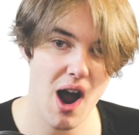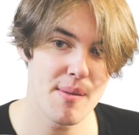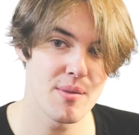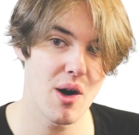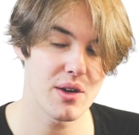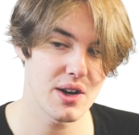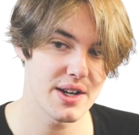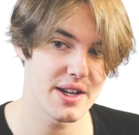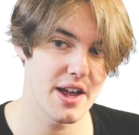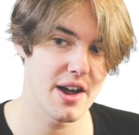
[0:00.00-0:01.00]
I'm not
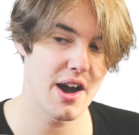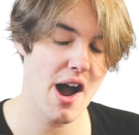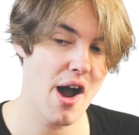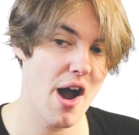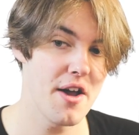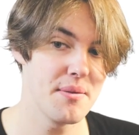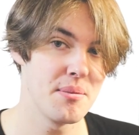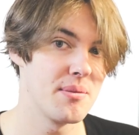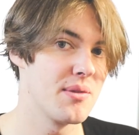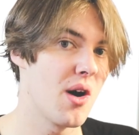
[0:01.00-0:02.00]
gonna,
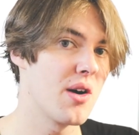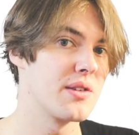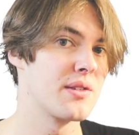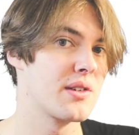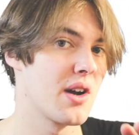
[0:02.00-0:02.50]
I'm not